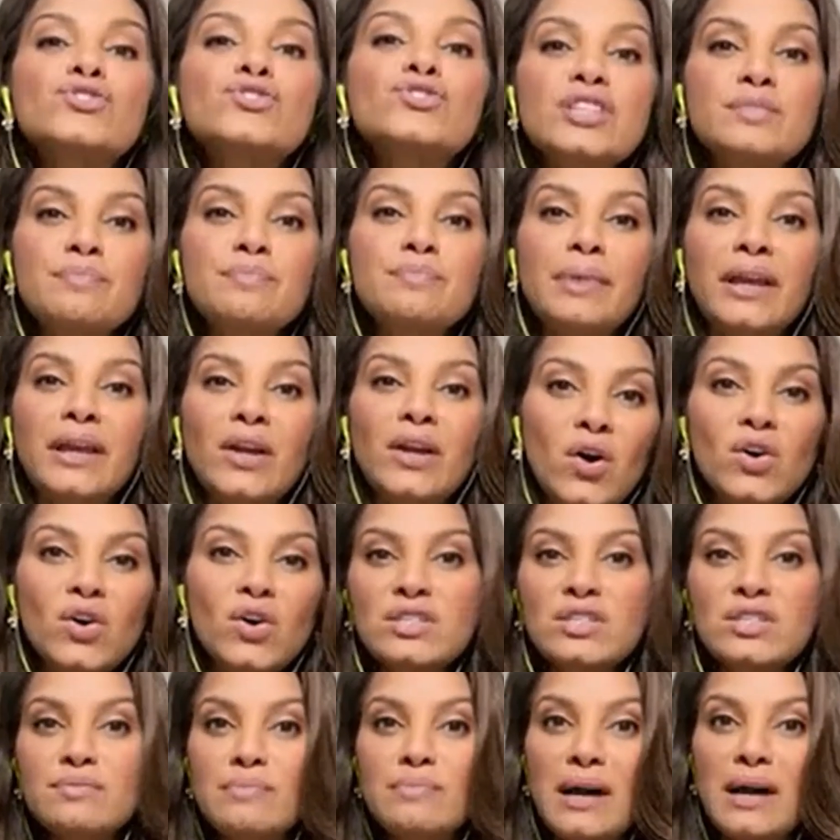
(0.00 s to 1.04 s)
not just
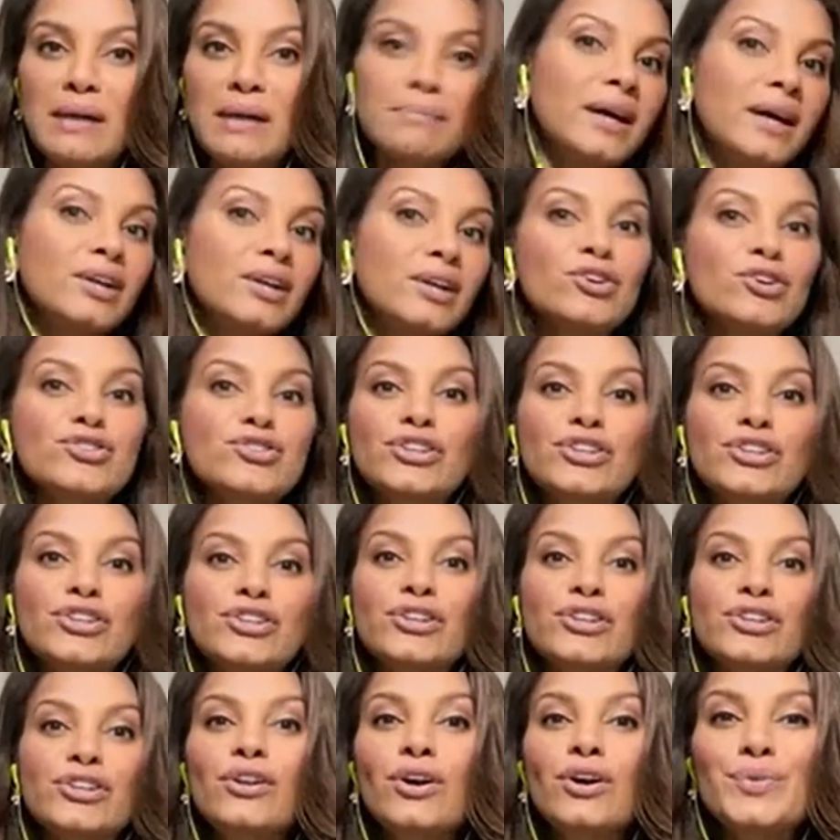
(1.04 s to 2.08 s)
because my
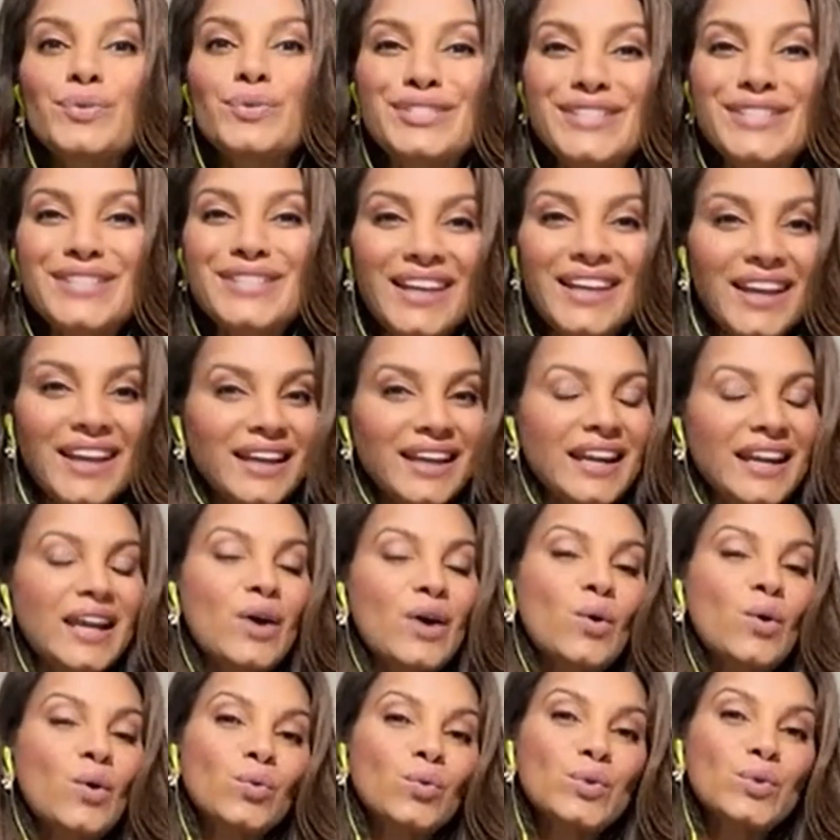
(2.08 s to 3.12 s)
biological clock was ticking
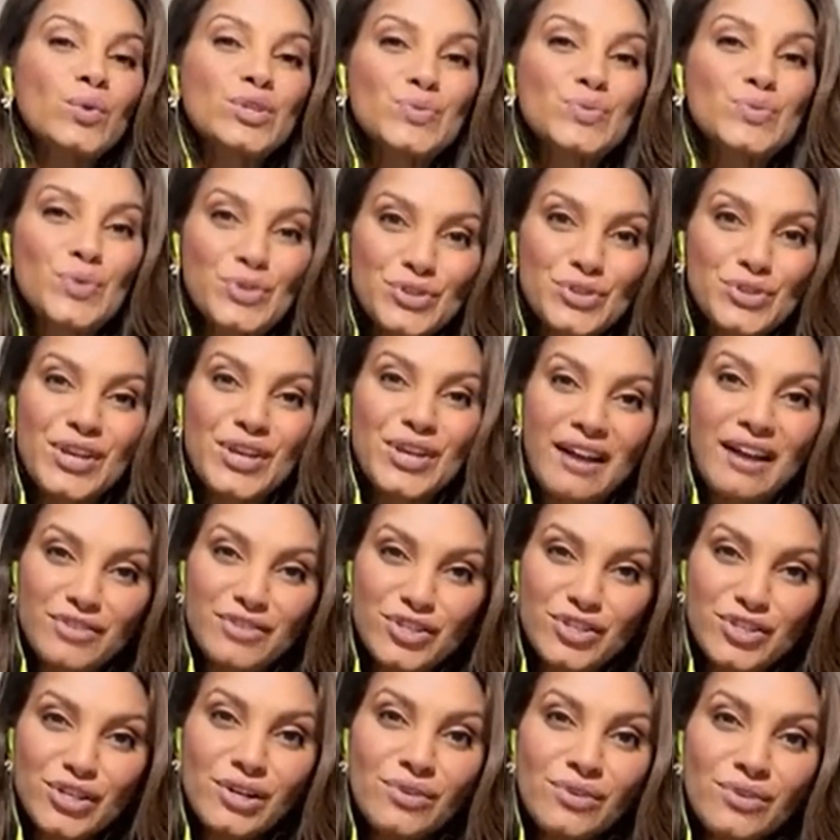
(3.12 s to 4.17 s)
and I always wanted to
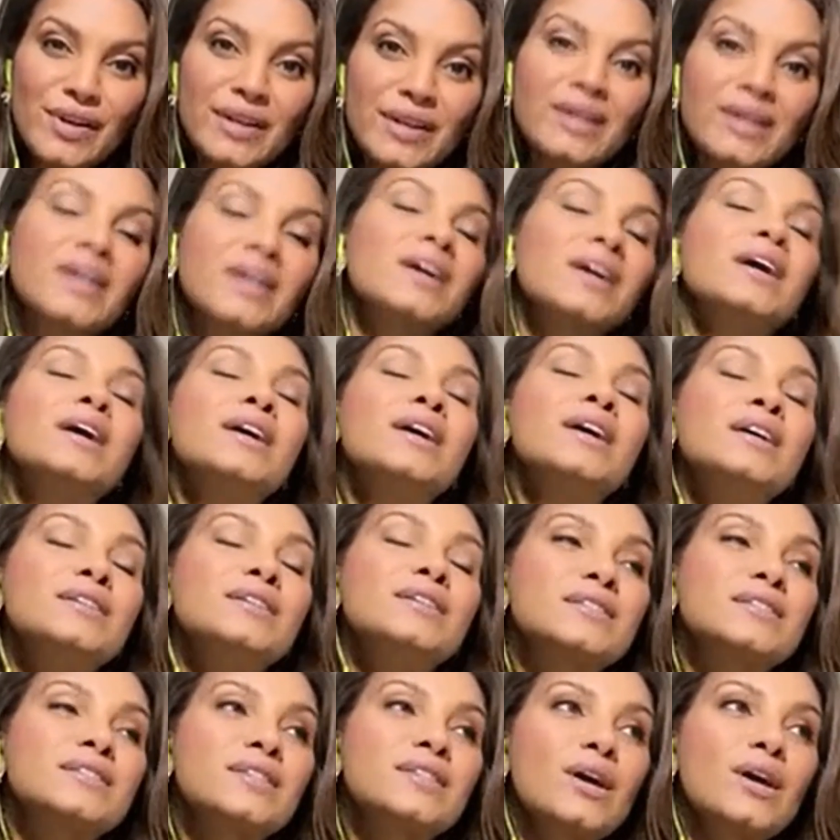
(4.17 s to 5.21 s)
have children.
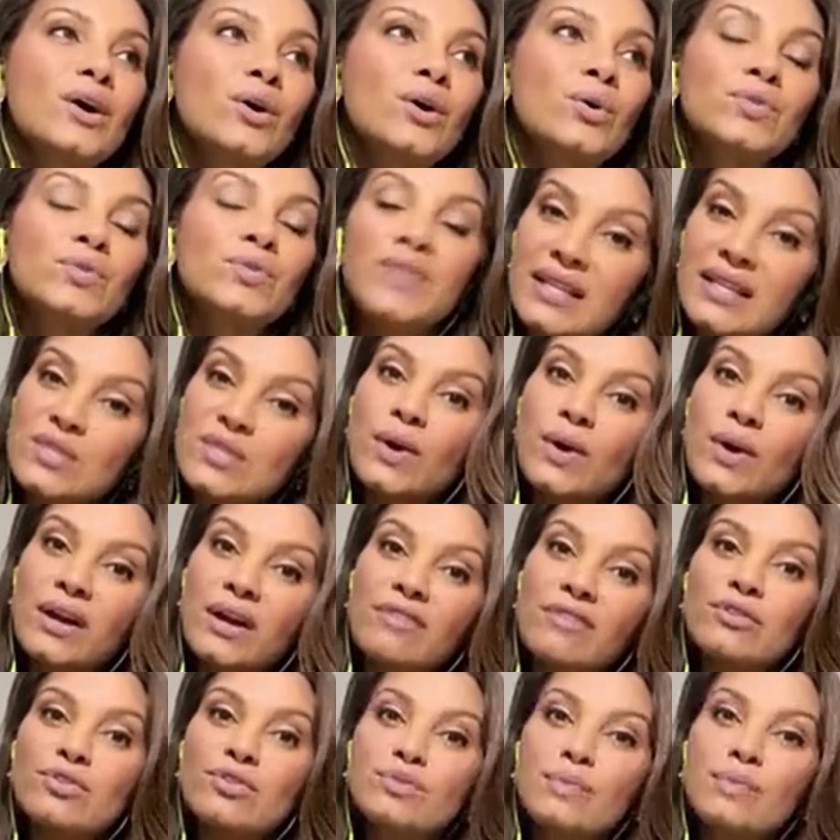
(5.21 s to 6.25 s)
So that's
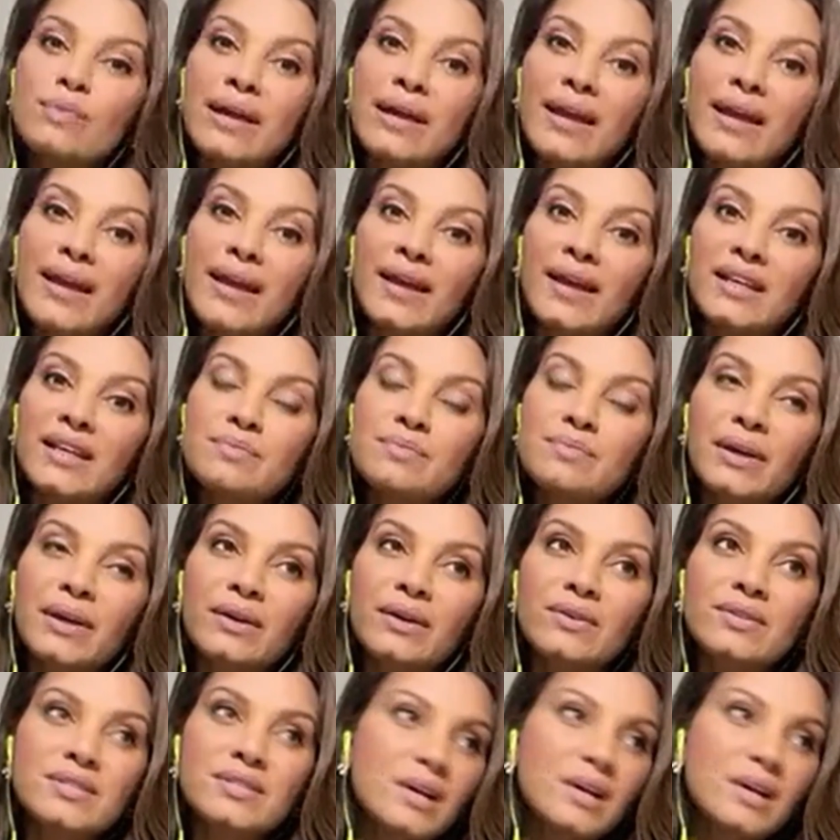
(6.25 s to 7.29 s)
why I froze my eggs,
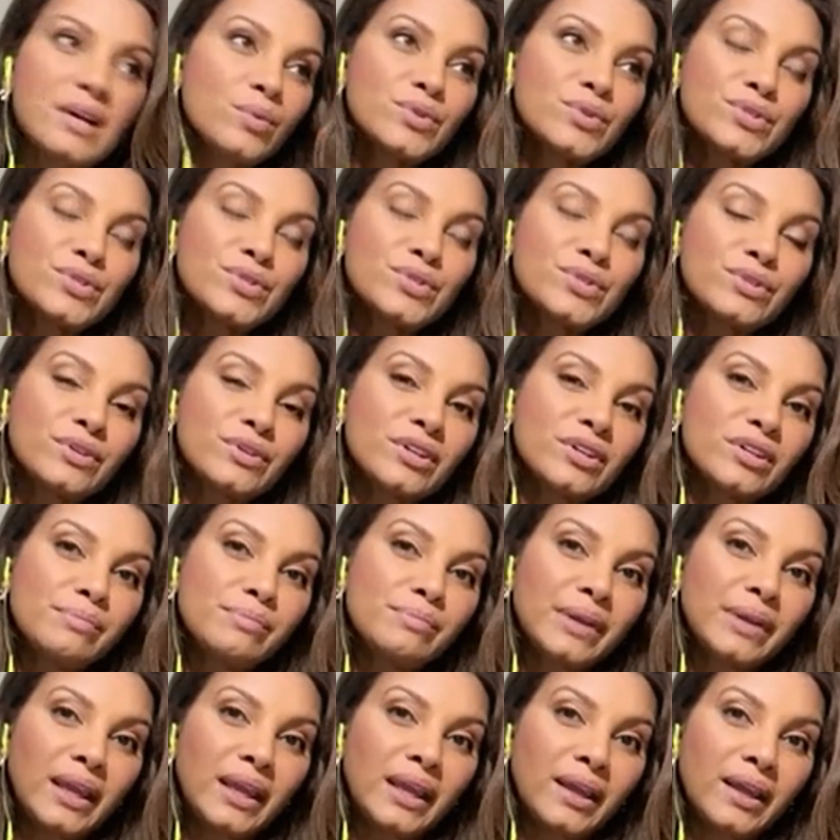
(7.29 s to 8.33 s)
because I wasn't going
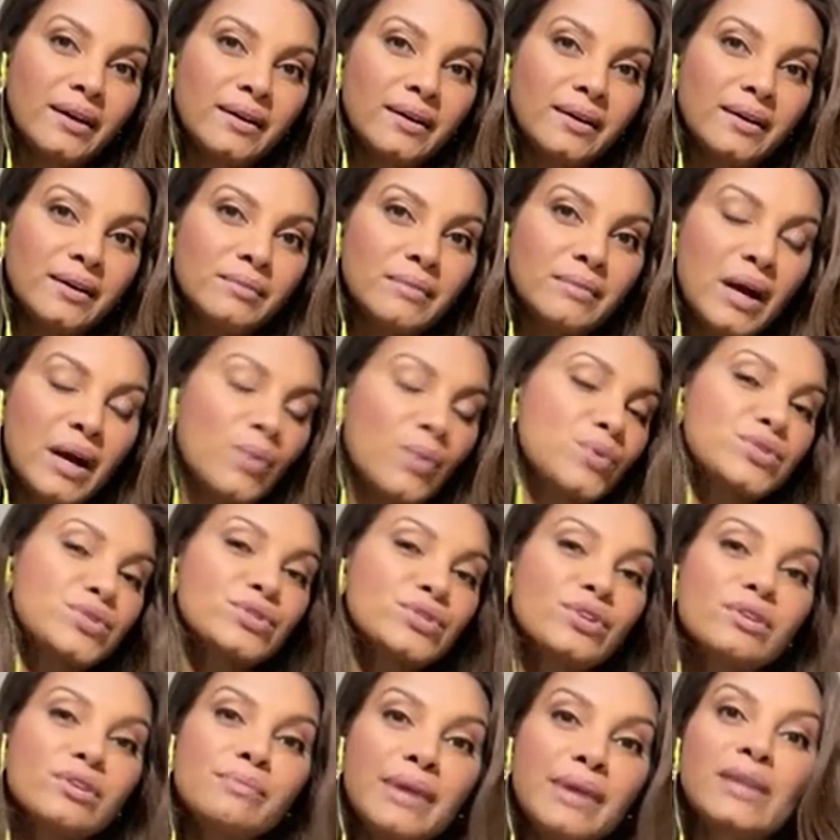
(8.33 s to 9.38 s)

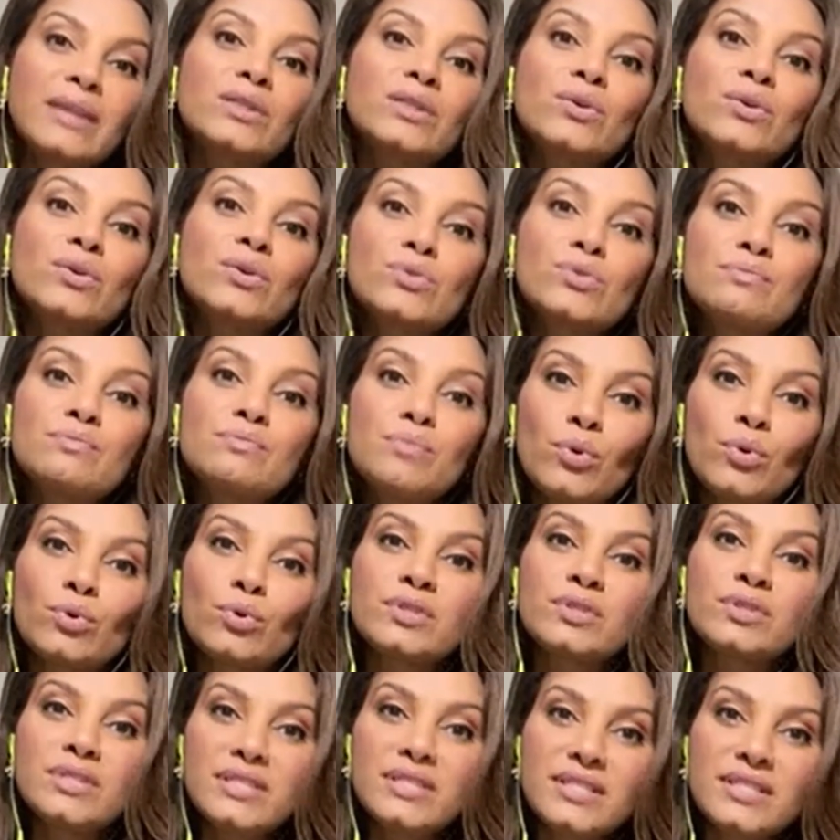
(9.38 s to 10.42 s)
to make those
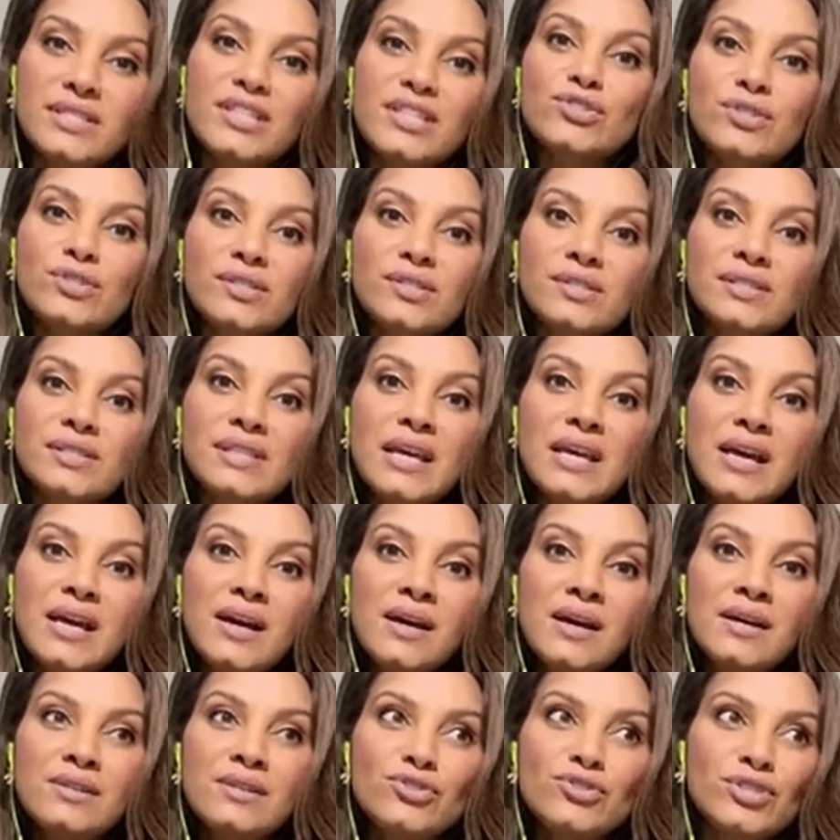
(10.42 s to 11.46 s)
important decisions
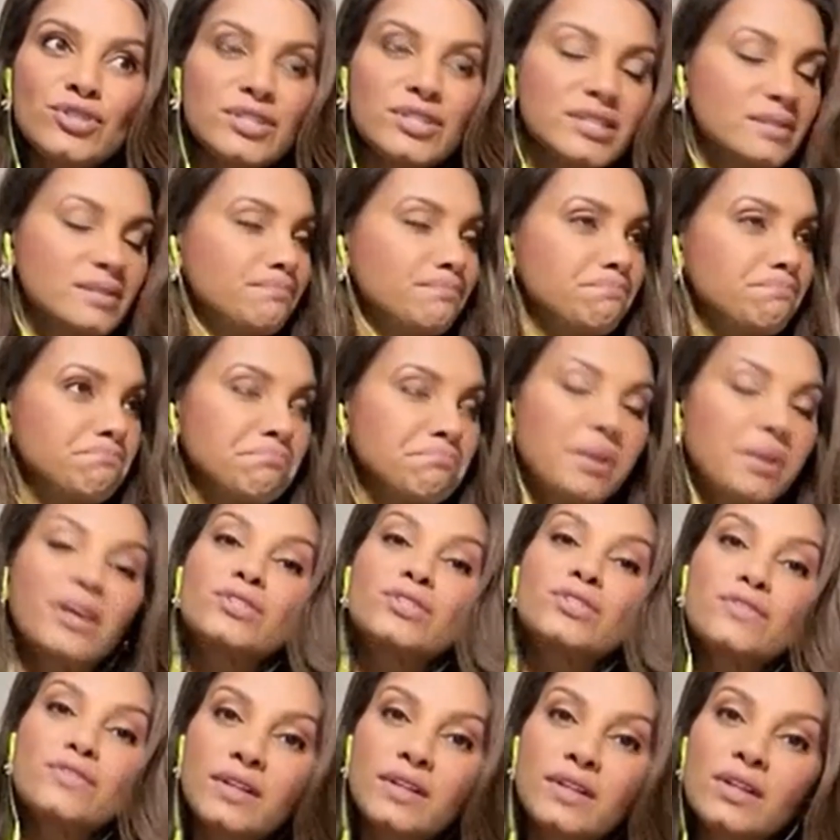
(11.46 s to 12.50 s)
just
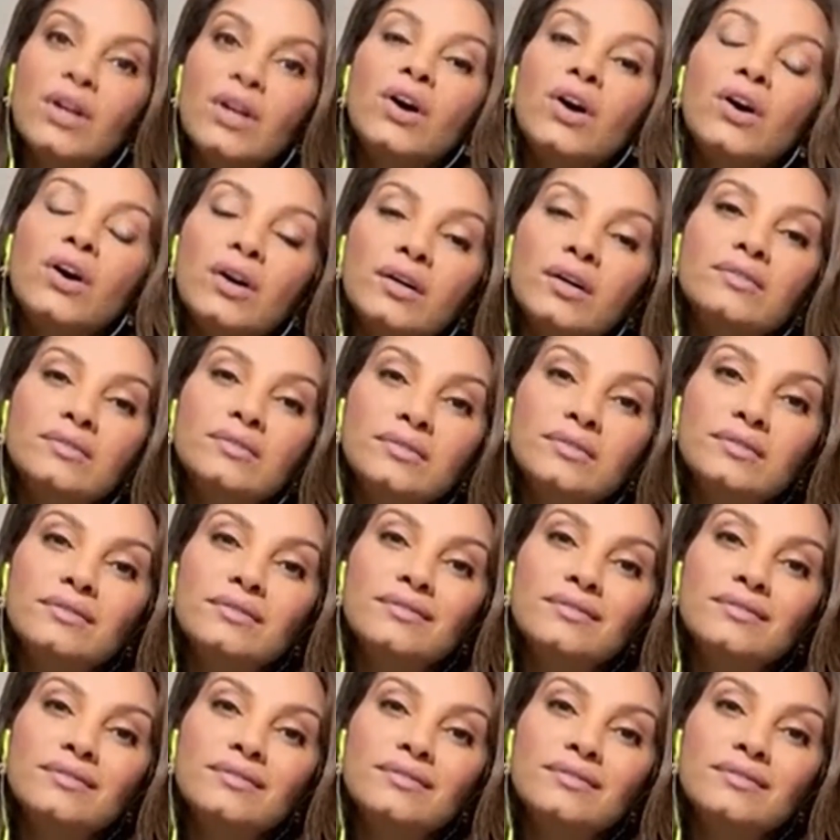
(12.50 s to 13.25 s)
because of the clock.